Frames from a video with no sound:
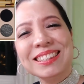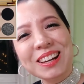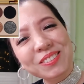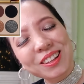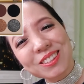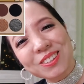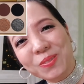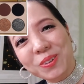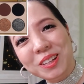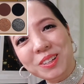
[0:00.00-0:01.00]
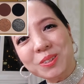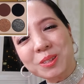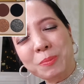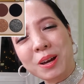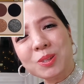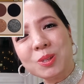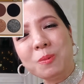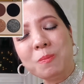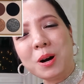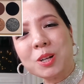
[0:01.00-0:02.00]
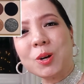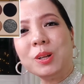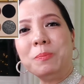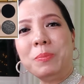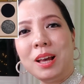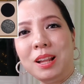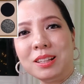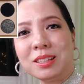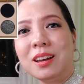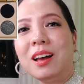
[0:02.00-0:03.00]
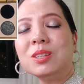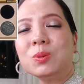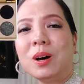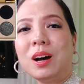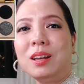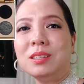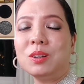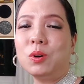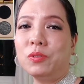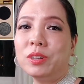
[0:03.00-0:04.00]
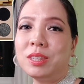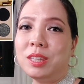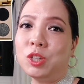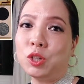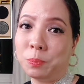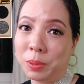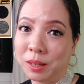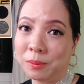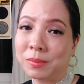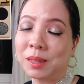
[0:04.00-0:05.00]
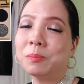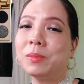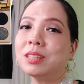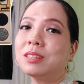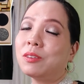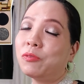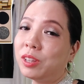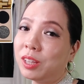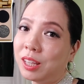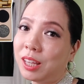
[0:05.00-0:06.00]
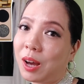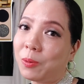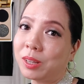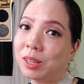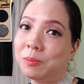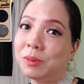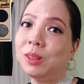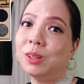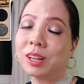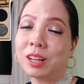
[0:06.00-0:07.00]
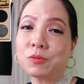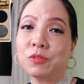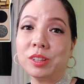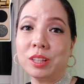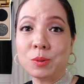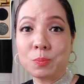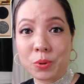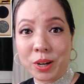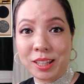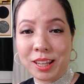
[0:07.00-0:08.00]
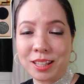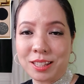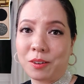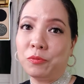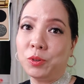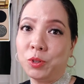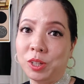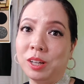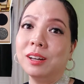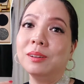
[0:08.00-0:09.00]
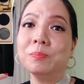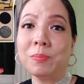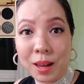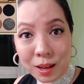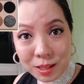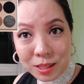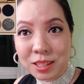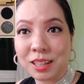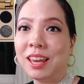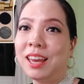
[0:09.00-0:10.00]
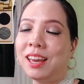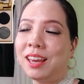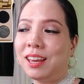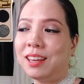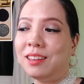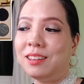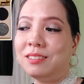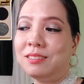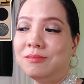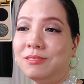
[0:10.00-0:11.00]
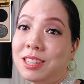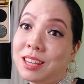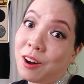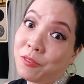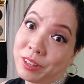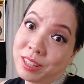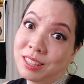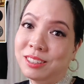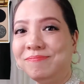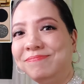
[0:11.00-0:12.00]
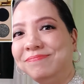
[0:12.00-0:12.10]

So I'm not so willing to spend so much on a palette as well as the overseas shipping. But definitely I will keep a lookout for this brand and their future palettes and see how first.